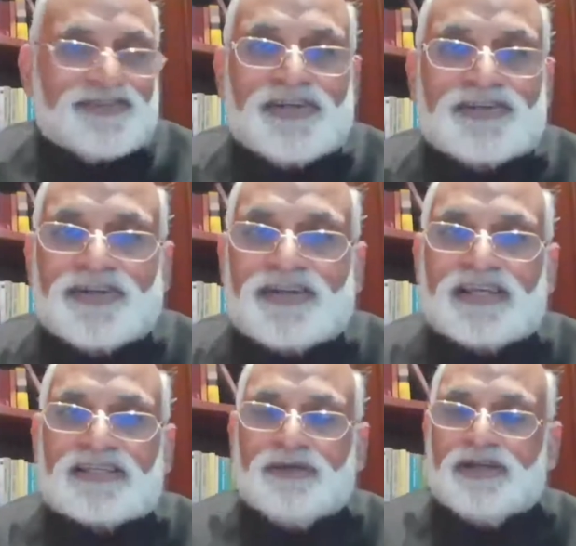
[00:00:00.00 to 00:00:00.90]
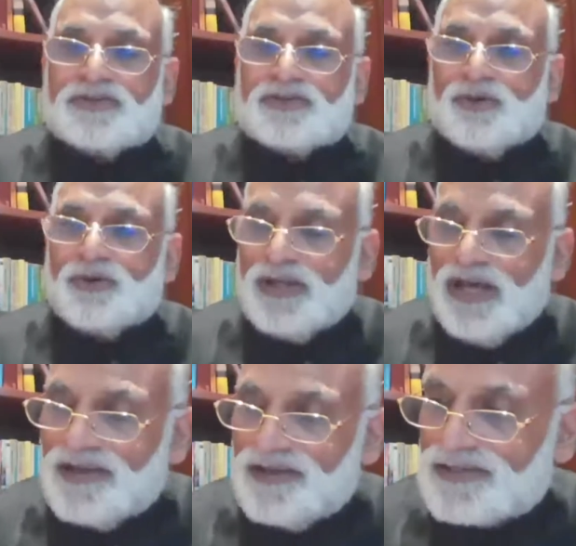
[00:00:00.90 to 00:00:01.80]
session has been so
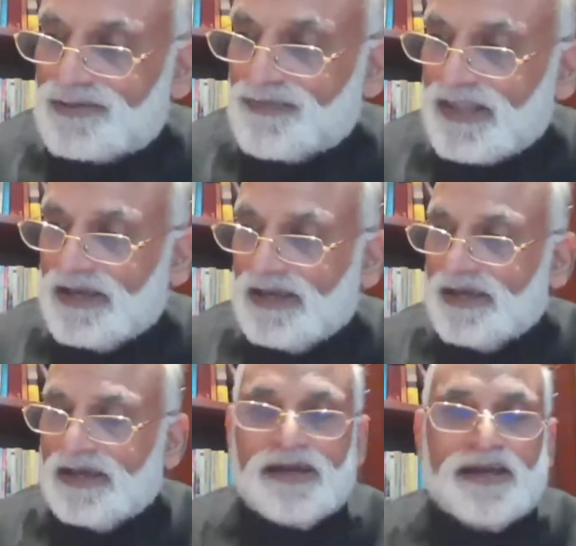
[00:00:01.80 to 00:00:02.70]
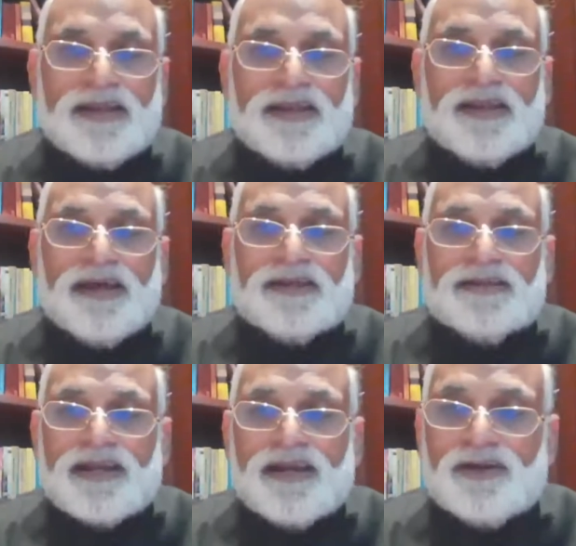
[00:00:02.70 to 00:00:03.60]
nice, and
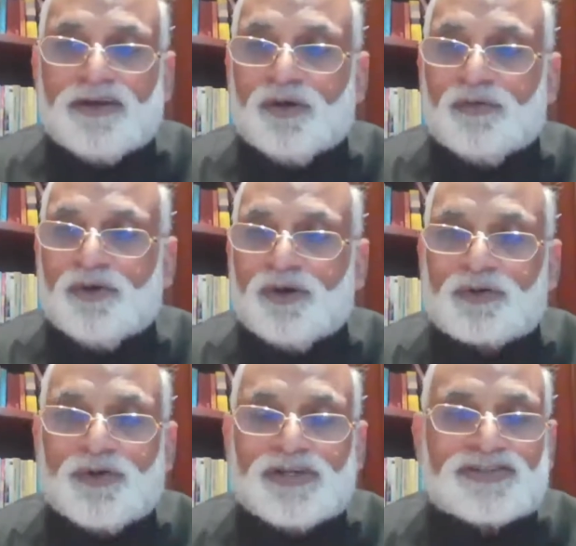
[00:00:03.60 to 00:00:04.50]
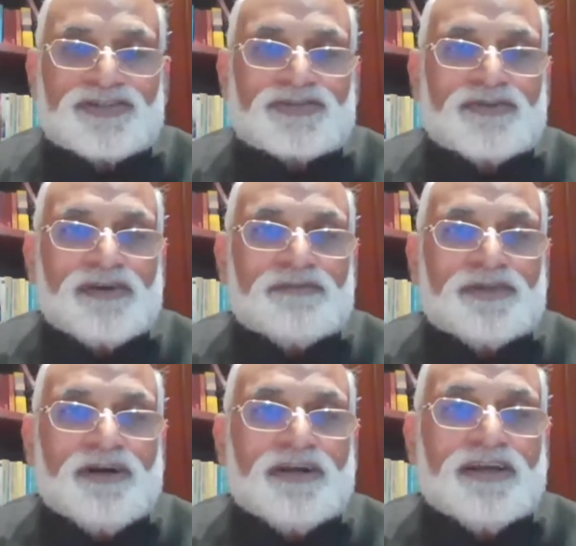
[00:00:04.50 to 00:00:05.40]
there are no more questions from
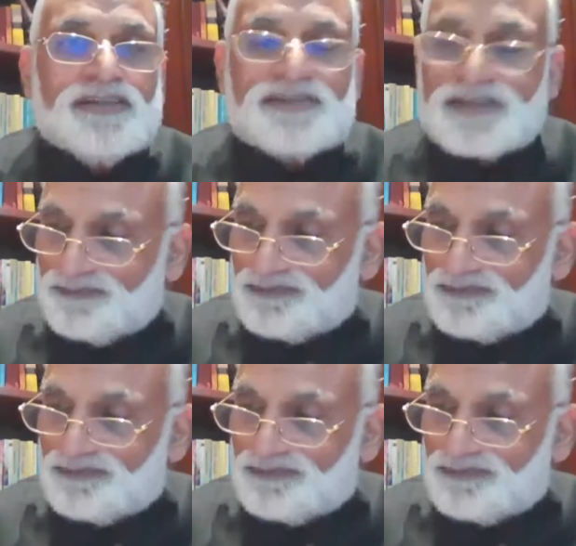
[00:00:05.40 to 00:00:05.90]
the audience.